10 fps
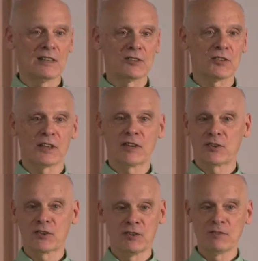So here
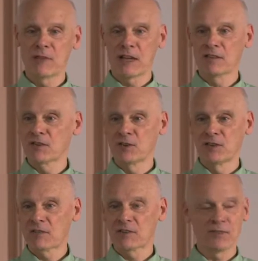are two men who
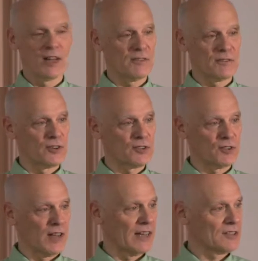never fly first
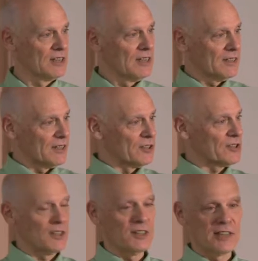class that are
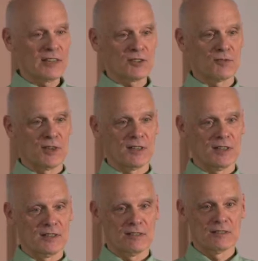sitting next to one
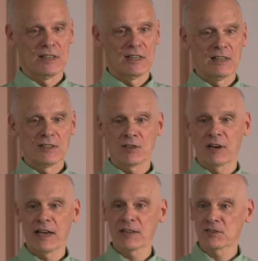another. So
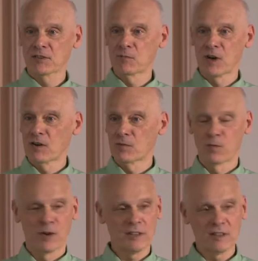I asked him, well,
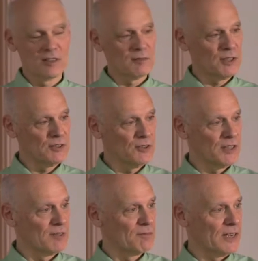what are you going to be
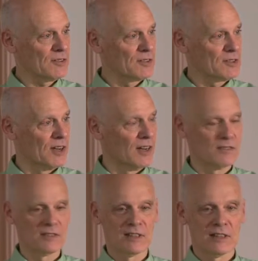doing at Microsoft?